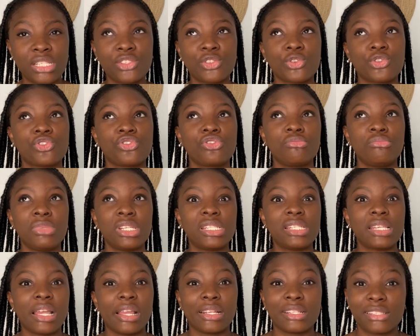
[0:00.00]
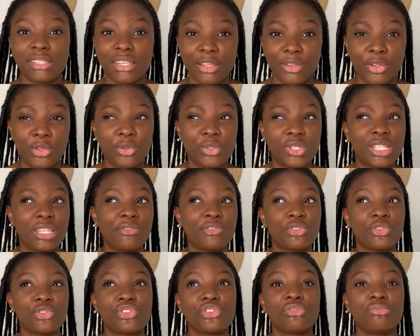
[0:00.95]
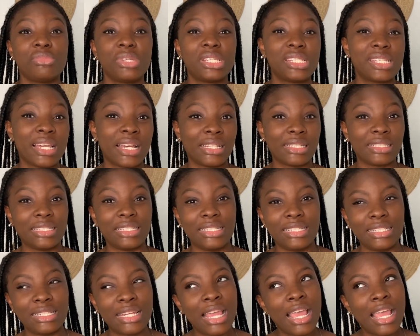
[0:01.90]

social media executive, social media lead,